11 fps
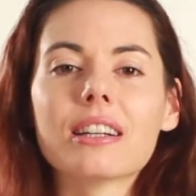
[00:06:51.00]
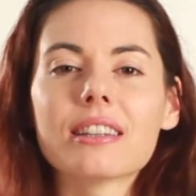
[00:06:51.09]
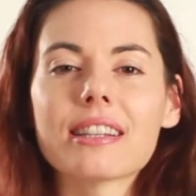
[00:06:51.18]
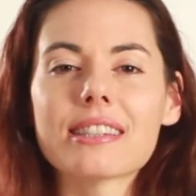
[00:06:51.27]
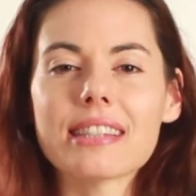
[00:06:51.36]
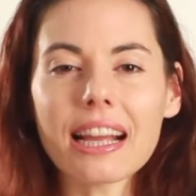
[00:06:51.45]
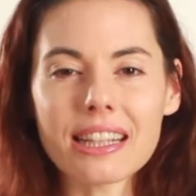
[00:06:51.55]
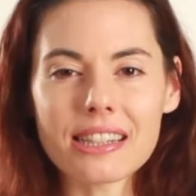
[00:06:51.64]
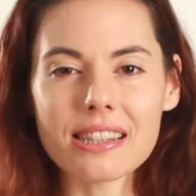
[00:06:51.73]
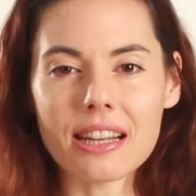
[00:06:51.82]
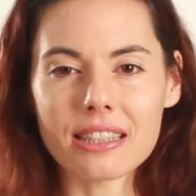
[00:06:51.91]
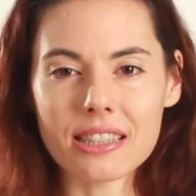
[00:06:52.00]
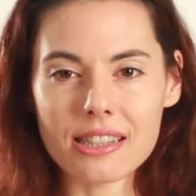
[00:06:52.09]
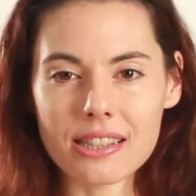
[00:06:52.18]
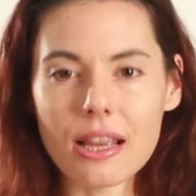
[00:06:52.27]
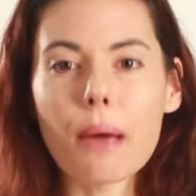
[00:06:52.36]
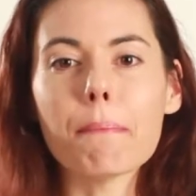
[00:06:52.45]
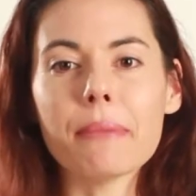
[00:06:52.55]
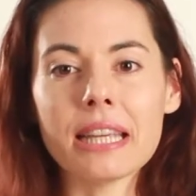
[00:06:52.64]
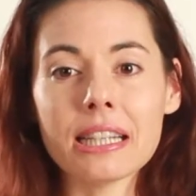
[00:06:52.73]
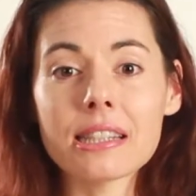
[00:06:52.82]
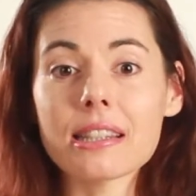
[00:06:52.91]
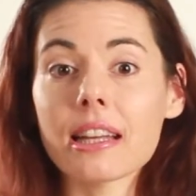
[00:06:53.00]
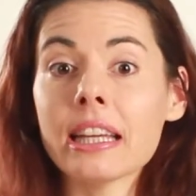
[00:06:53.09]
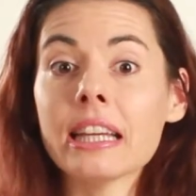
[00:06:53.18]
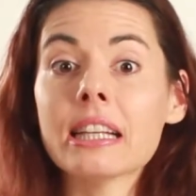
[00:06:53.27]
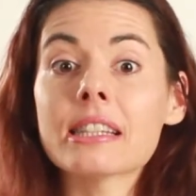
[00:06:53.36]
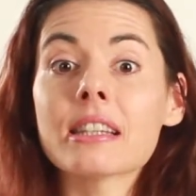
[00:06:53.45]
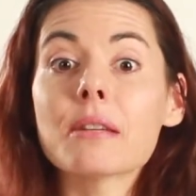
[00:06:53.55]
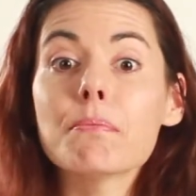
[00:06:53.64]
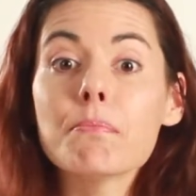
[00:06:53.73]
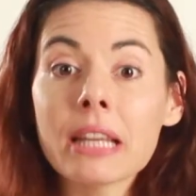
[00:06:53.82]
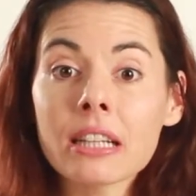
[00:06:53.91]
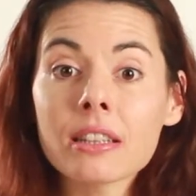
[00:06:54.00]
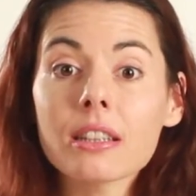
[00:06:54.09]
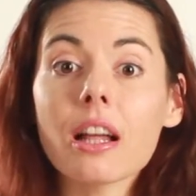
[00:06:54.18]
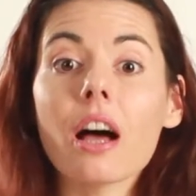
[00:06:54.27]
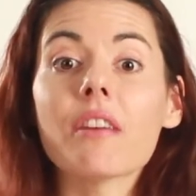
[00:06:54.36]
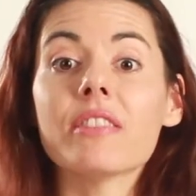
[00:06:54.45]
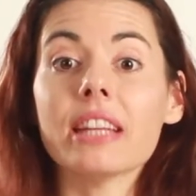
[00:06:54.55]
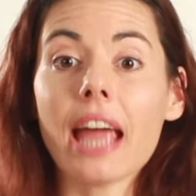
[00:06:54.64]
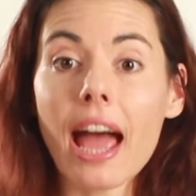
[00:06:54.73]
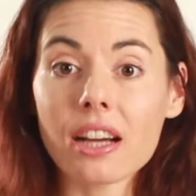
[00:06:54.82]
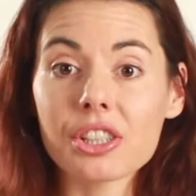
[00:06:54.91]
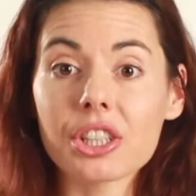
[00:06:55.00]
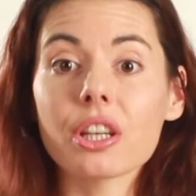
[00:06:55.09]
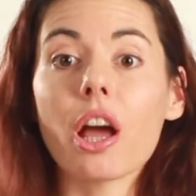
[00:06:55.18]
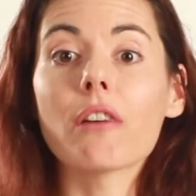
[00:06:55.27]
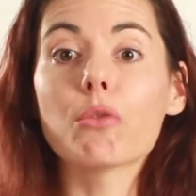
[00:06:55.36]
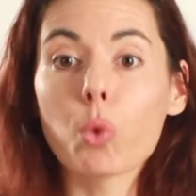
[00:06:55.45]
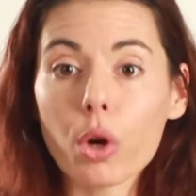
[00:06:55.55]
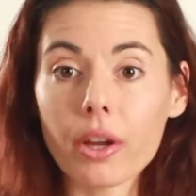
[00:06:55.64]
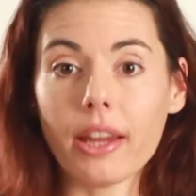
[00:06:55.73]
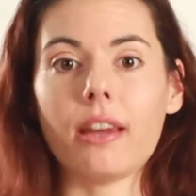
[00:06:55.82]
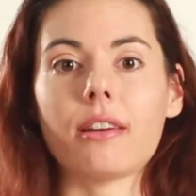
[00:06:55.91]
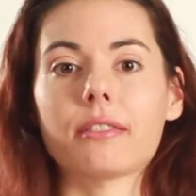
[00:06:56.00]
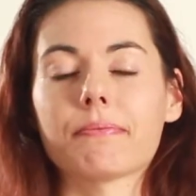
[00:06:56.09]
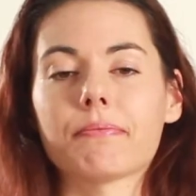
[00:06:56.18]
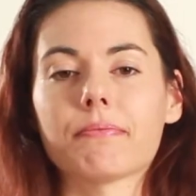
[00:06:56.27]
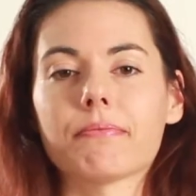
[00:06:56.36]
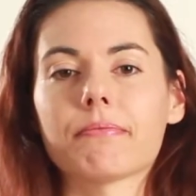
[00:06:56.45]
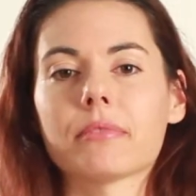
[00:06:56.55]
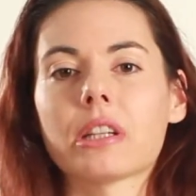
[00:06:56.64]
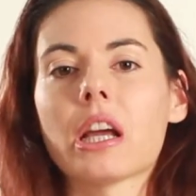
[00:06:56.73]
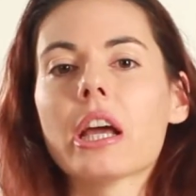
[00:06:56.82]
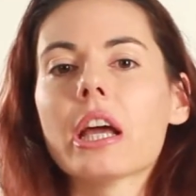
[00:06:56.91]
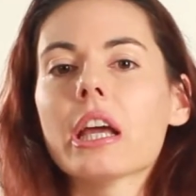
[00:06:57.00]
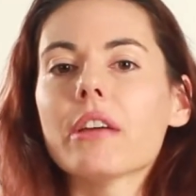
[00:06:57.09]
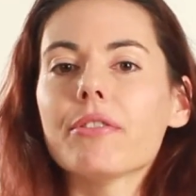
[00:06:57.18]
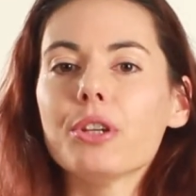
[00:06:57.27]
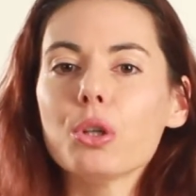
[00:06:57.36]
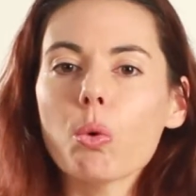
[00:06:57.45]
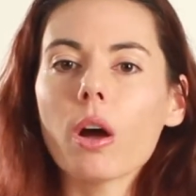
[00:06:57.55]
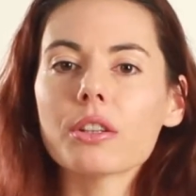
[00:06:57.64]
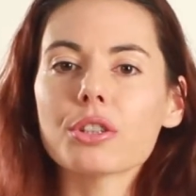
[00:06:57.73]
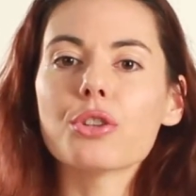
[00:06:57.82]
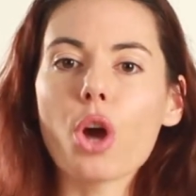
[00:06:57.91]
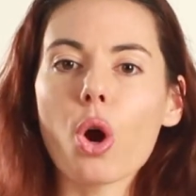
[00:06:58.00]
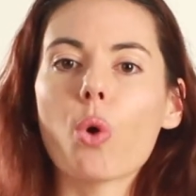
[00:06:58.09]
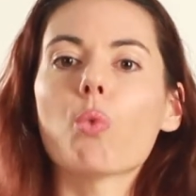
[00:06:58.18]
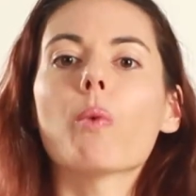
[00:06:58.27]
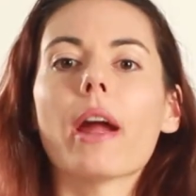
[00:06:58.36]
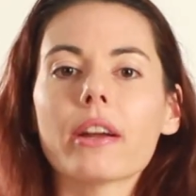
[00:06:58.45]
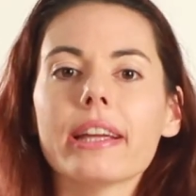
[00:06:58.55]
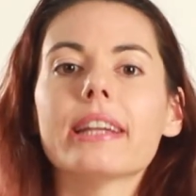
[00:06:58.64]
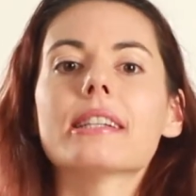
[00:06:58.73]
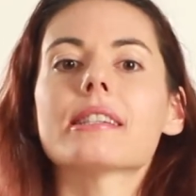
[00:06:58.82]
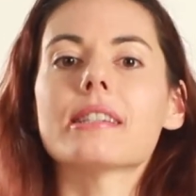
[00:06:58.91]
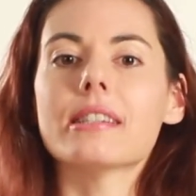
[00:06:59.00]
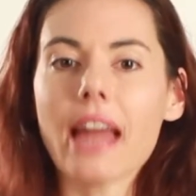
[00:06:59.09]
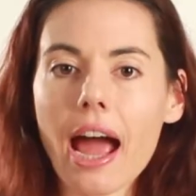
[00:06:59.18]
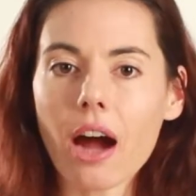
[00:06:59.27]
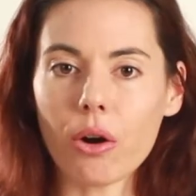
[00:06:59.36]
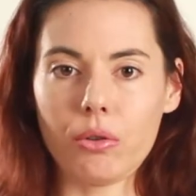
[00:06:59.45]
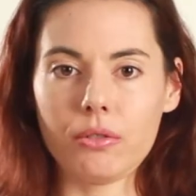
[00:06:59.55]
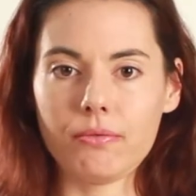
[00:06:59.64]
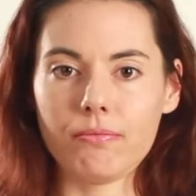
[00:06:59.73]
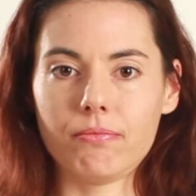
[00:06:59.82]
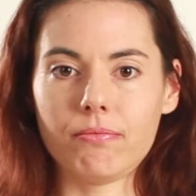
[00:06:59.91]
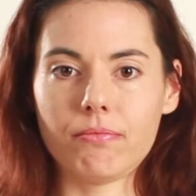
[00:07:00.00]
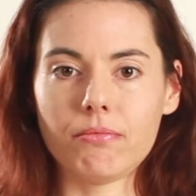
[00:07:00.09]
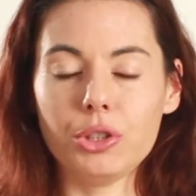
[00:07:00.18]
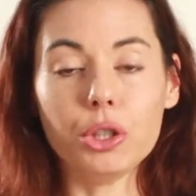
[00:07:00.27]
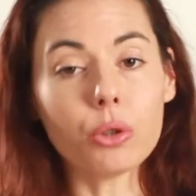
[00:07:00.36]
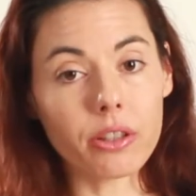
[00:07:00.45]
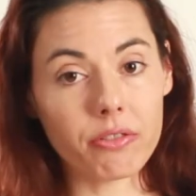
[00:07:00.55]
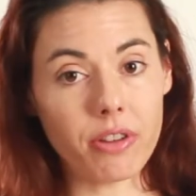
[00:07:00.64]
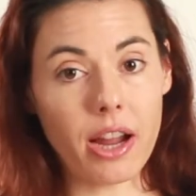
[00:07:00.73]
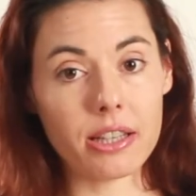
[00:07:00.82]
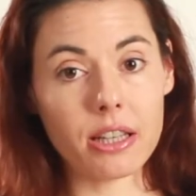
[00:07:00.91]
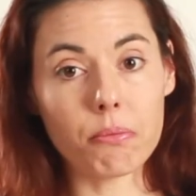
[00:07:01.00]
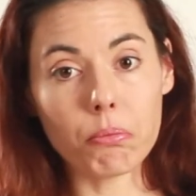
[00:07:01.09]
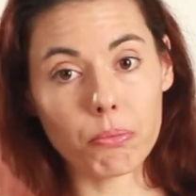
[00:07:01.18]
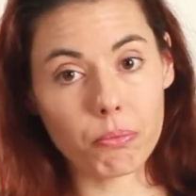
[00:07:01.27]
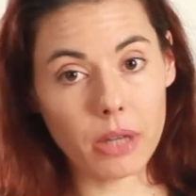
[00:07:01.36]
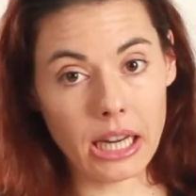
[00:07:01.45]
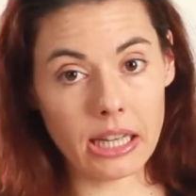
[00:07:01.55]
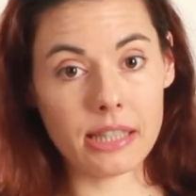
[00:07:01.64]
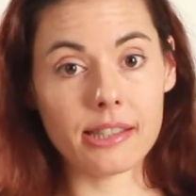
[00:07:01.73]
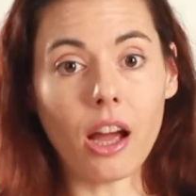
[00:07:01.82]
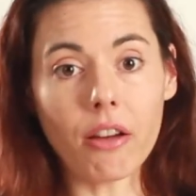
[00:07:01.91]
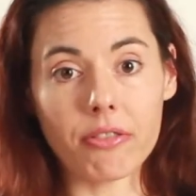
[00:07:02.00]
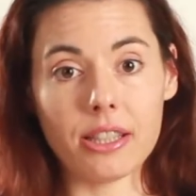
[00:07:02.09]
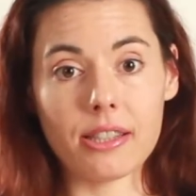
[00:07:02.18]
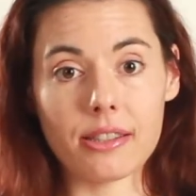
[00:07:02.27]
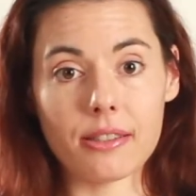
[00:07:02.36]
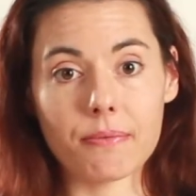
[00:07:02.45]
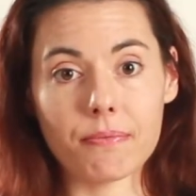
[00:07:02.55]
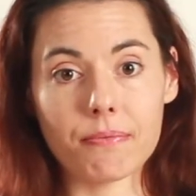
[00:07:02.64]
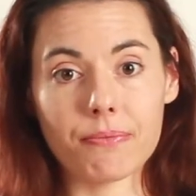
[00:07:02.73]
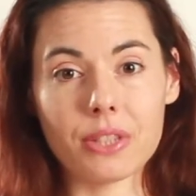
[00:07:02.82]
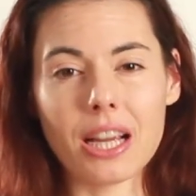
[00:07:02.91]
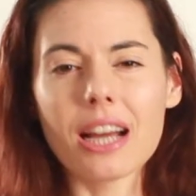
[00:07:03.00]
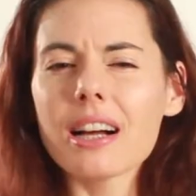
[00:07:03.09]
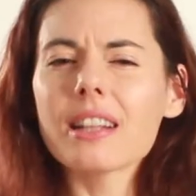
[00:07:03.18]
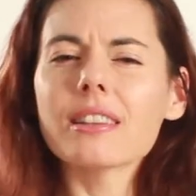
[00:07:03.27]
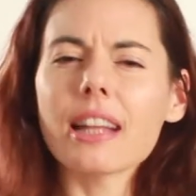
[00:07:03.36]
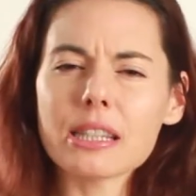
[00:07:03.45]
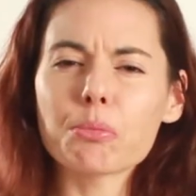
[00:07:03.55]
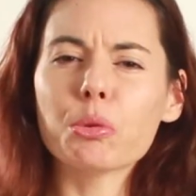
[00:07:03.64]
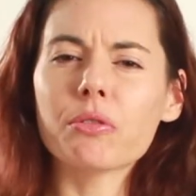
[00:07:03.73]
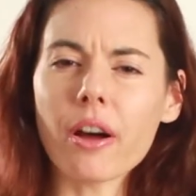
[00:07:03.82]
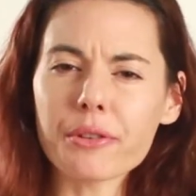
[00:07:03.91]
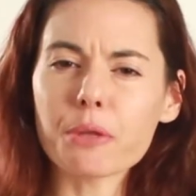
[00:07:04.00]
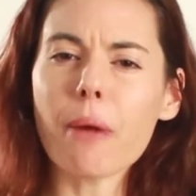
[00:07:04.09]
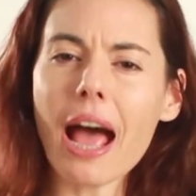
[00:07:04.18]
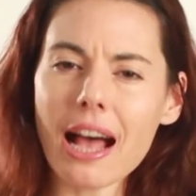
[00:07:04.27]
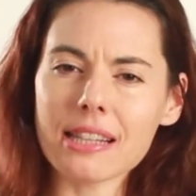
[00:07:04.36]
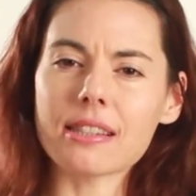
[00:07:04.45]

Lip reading: The second sentence means that he is in the middle of the action of working. If you want to know where he is now, you can find him in his office. Let's move on to past